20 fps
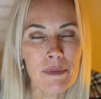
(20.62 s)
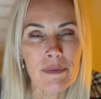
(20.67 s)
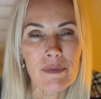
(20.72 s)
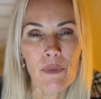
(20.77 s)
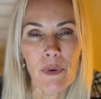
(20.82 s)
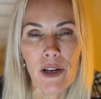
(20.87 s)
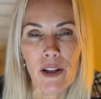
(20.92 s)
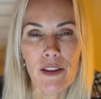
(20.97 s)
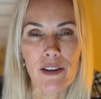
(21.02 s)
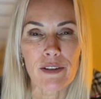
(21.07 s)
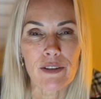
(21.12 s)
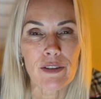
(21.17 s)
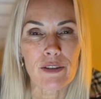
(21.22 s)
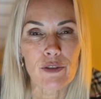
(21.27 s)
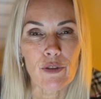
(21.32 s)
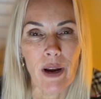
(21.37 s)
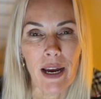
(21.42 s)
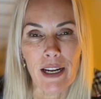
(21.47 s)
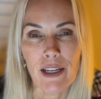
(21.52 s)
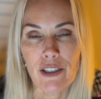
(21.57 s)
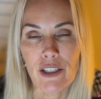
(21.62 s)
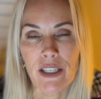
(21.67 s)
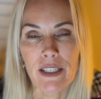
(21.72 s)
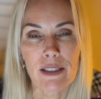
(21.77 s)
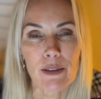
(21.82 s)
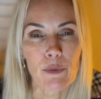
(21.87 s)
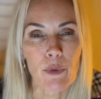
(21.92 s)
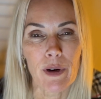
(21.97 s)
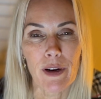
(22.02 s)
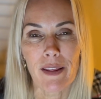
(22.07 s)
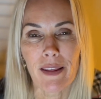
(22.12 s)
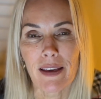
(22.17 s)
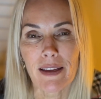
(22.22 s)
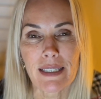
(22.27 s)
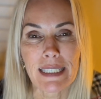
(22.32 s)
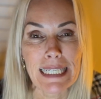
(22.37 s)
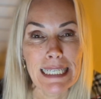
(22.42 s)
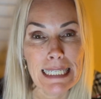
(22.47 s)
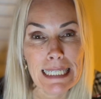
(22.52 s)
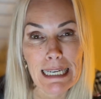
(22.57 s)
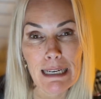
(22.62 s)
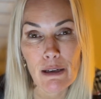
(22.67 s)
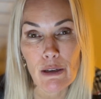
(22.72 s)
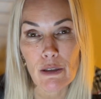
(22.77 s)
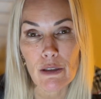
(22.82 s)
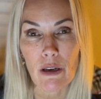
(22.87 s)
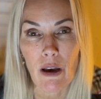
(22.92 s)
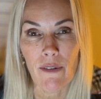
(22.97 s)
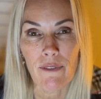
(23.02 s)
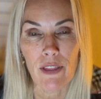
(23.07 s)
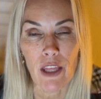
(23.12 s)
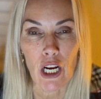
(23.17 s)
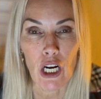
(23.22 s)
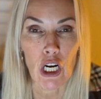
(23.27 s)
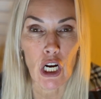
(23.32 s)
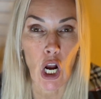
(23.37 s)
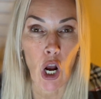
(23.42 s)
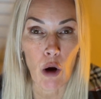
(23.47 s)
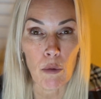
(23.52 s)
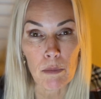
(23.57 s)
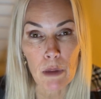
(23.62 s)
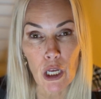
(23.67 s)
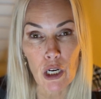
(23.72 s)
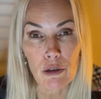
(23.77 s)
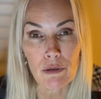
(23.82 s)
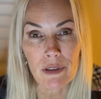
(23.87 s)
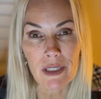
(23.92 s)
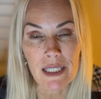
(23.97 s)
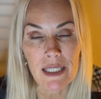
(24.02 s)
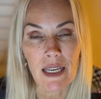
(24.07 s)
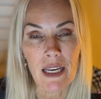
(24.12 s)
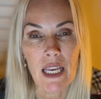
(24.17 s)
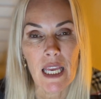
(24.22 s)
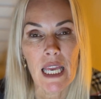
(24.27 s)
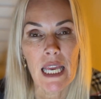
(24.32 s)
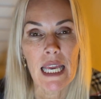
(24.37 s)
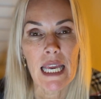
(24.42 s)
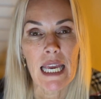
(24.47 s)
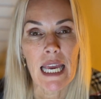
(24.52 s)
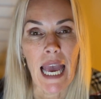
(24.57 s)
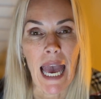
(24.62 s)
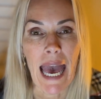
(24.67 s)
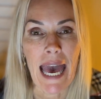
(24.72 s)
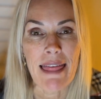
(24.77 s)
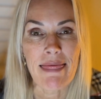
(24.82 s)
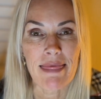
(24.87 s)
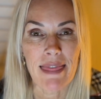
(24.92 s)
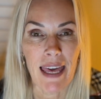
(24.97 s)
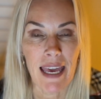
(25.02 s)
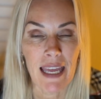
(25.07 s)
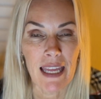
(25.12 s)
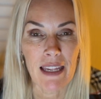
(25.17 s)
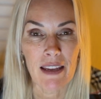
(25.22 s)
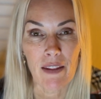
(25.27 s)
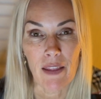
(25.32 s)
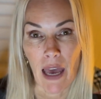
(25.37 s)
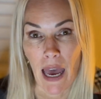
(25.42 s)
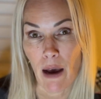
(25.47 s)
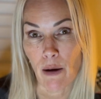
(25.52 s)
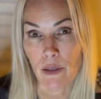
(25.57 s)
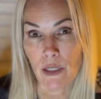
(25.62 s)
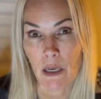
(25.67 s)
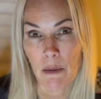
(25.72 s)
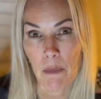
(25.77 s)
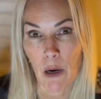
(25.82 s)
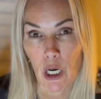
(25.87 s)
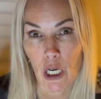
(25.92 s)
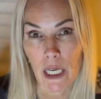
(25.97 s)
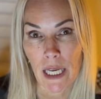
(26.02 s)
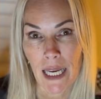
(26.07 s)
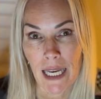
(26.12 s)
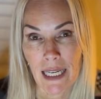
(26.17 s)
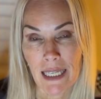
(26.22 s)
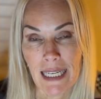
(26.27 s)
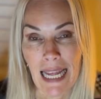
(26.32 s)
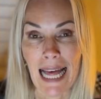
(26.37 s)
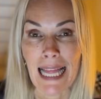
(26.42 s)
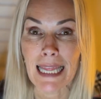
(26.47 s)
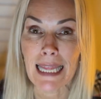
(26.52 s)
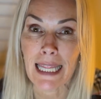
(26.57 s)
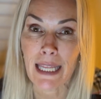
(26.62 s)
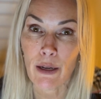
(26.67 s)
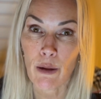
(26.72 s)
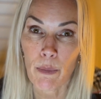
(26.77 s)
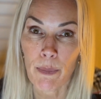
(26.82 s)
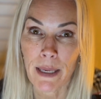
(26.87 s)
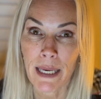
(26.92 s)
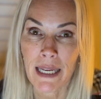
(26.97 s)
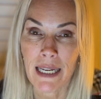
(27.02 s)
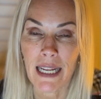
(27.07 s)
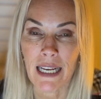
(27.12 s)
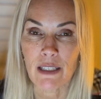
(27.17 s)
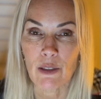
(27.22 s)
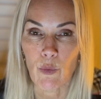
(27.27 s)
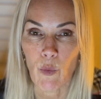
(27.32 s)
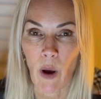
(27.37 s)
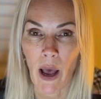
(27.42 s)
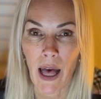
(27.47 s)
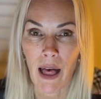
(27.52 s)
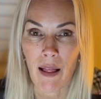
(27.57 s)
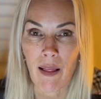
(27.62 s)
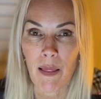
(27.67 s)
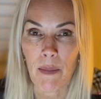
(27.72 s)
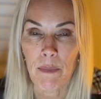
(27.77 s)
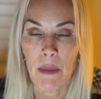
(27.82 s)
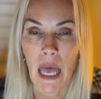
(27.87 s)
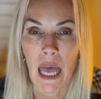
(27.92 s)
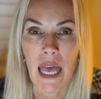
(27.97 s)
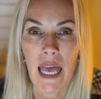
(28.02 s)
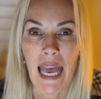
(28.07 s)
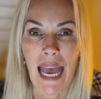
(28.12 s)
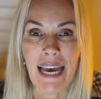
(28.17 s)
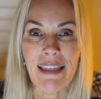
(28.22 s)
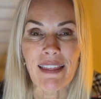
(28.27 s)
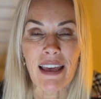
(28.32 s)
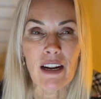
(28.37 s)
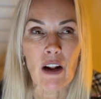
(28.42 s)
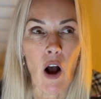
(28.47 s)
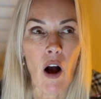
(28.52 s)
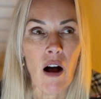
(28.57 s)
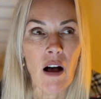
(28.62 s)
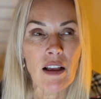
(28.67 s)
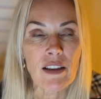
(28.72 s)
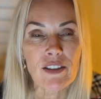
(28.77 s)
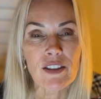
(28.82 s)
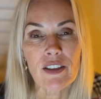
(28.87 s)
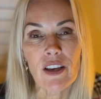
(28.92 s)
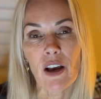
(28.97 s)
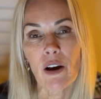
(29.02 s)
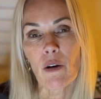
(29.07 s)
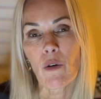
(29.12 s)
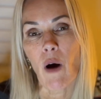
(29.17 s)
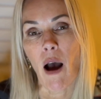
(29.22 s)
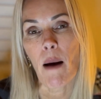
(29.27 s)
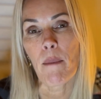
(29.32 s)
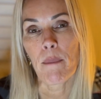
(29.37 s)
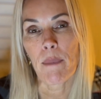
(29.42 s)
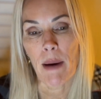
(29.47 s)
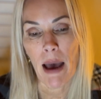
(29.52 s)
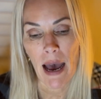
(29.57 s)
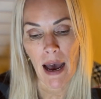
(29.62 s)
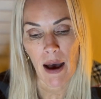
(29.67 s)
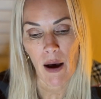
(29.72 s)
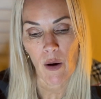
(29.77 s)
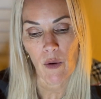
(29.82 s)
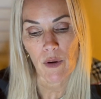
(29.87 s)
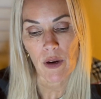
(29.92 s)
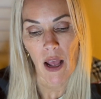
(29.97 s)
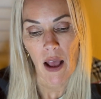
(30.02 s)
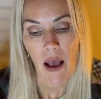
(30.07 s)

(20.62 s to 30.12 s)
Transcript: what are the strategies and what are the details of their home loans, and then the housing market a little bit as well, and then also about